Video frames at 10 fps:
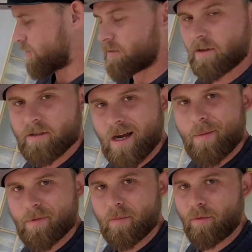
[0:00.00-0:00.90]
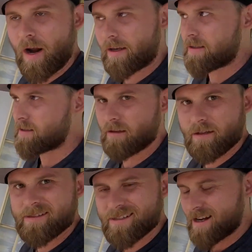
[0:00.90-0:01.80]
drilled in the top of the brackets and
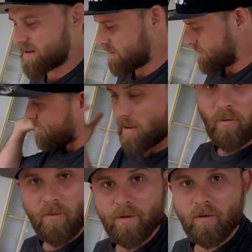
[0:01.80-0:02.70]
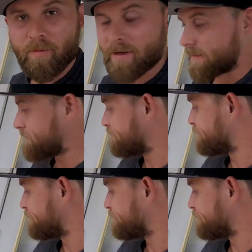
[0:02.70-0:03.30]
the inside, and then we're gonna be able to paint it.